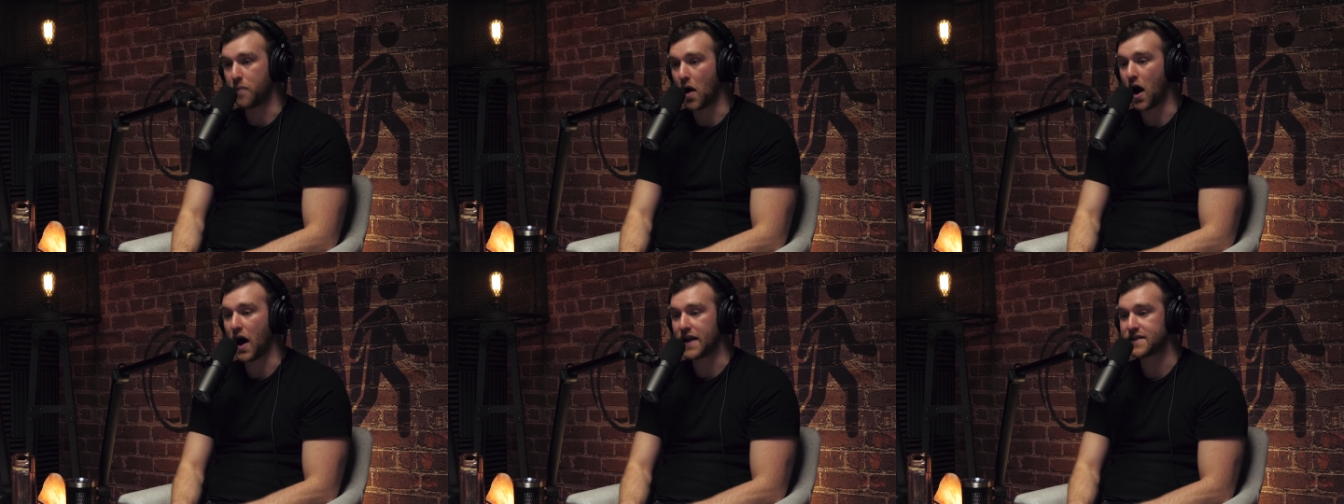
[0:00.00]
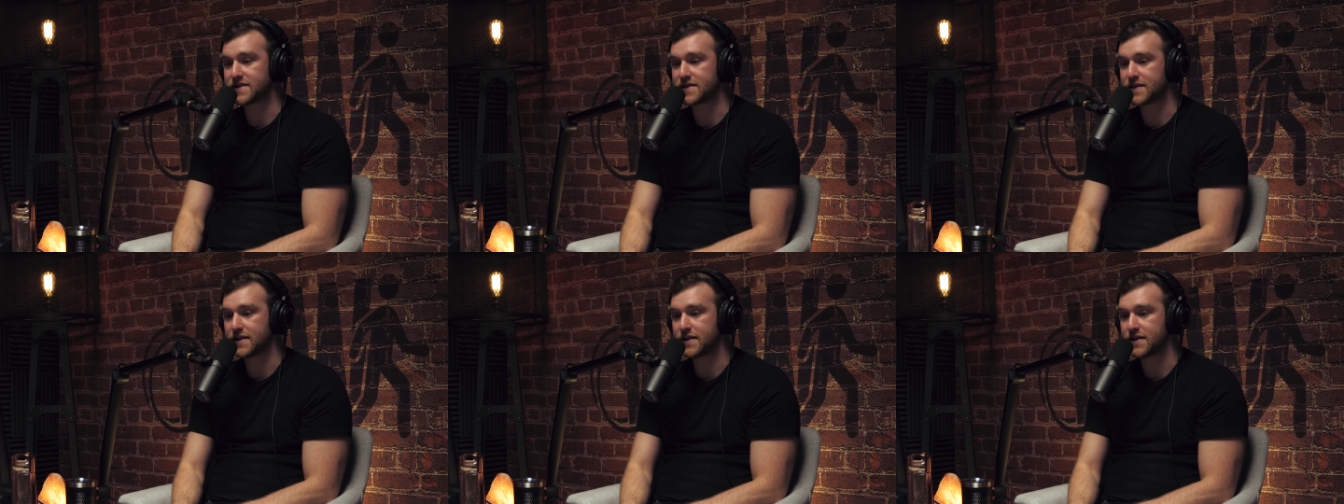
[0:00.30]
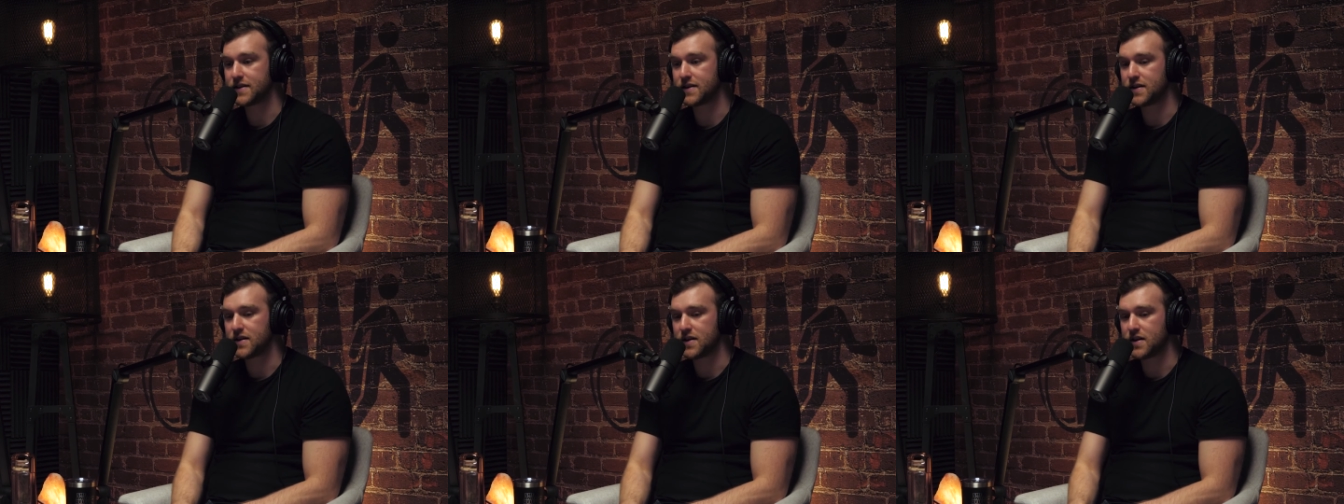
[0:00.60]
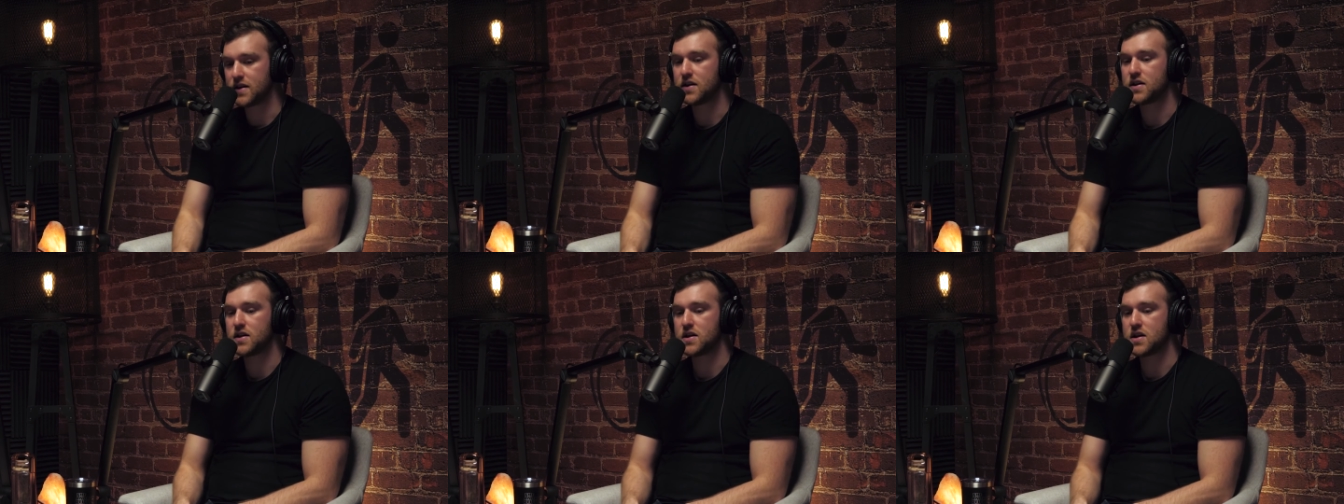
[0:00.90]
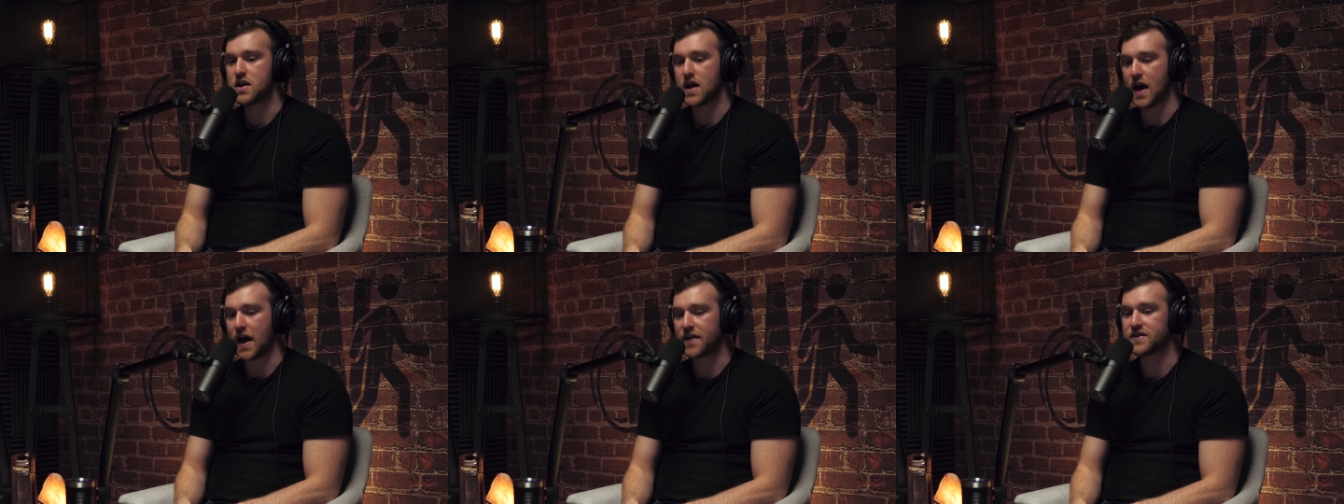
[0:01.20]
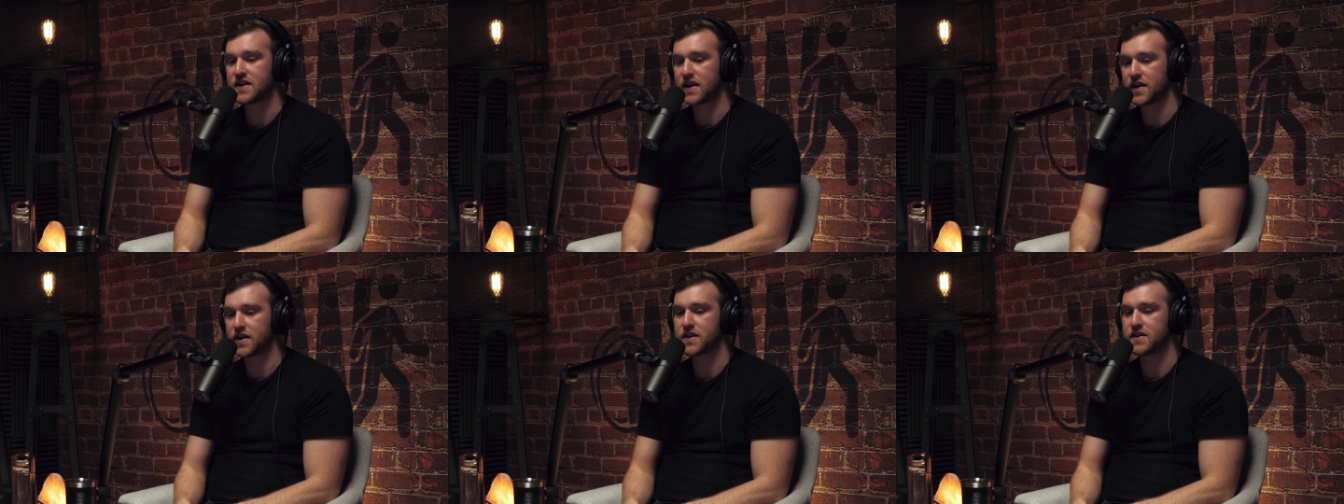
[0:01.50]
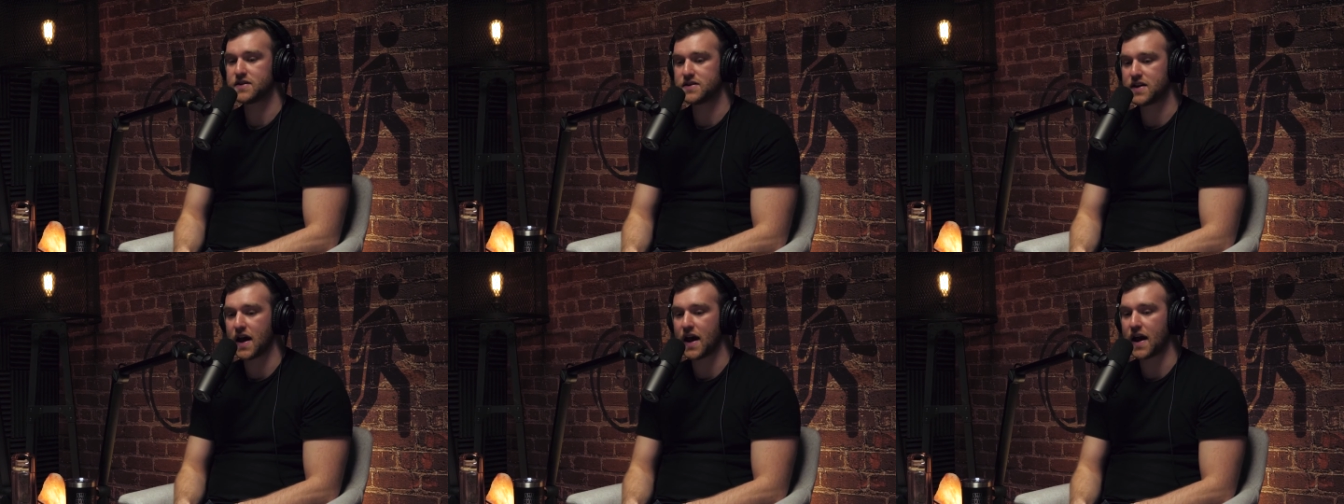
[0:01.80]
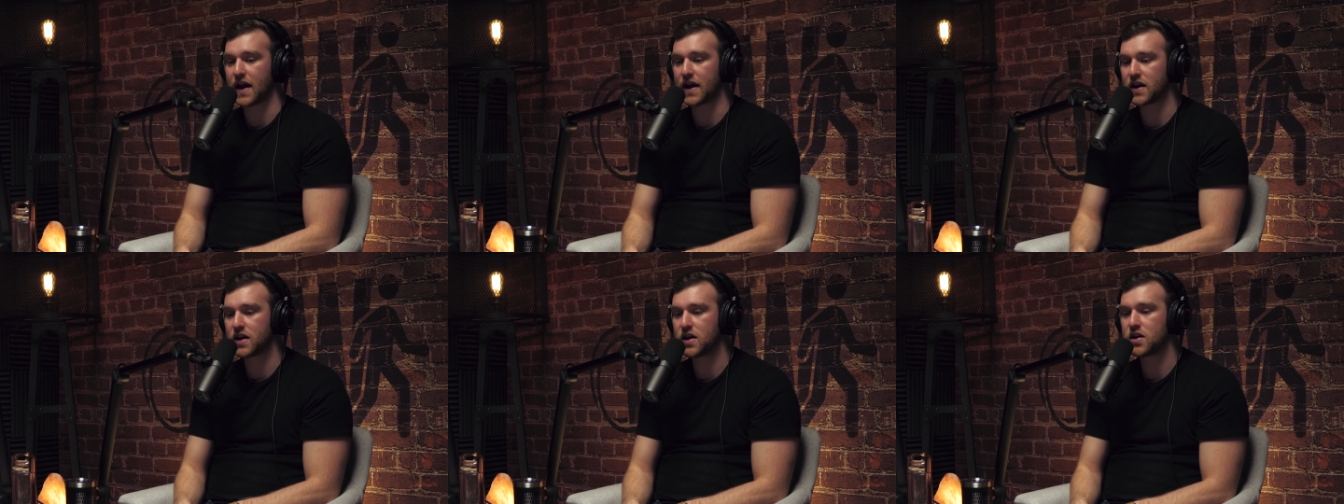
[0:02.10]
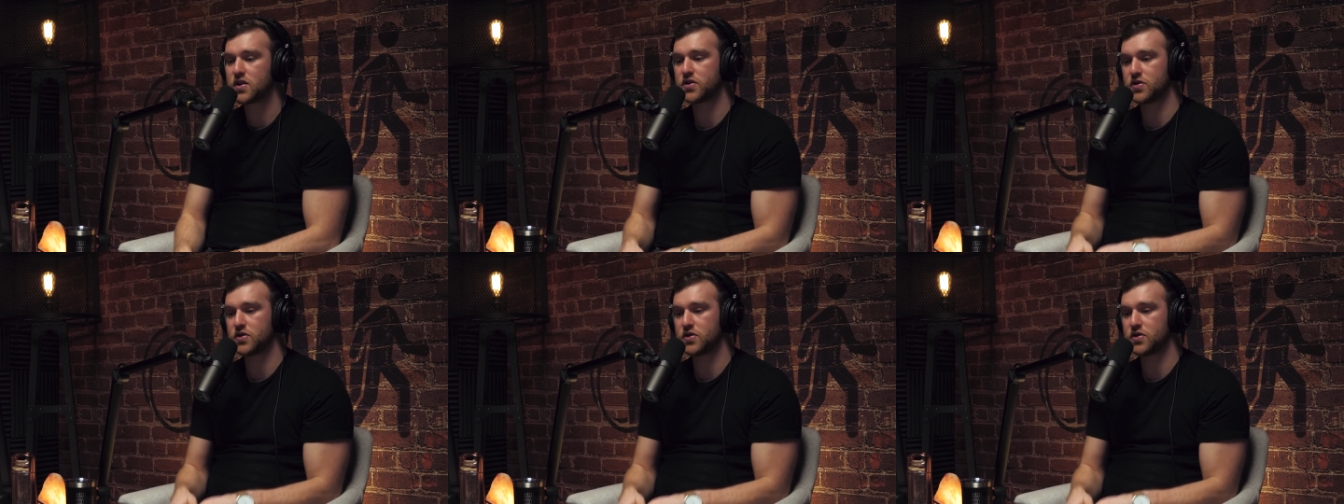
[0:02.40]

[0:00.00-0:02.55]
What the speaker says: But at the end of the day,